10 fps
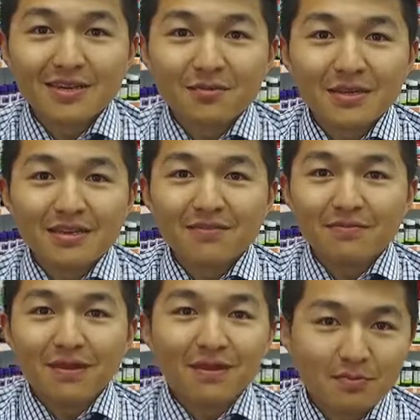to help me
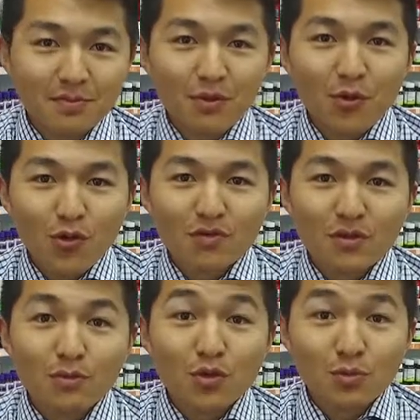give that bit more of
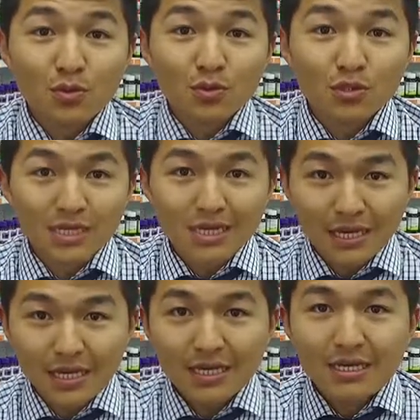an immune booster
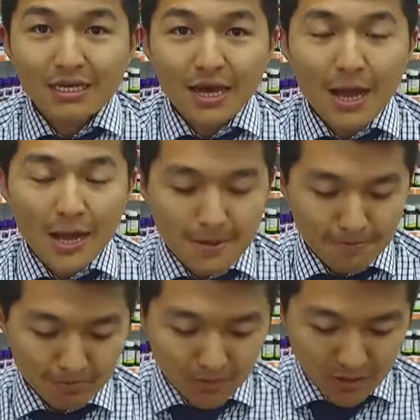kick.
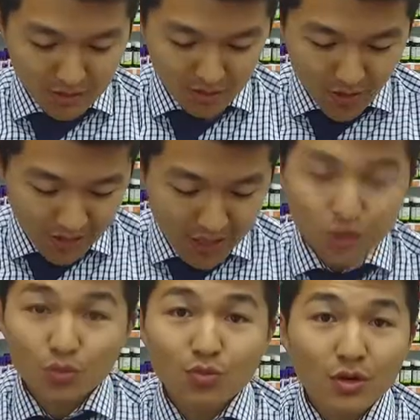It's a great
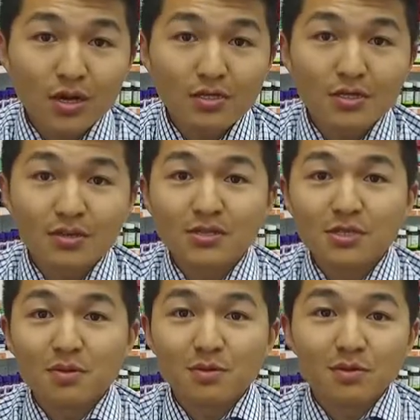natural product. I know
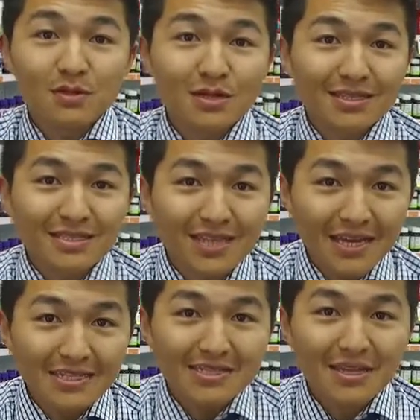some people don't like the
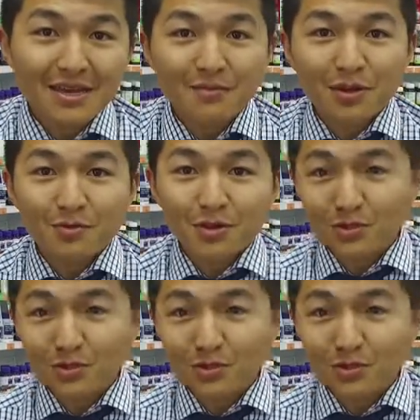taste, but we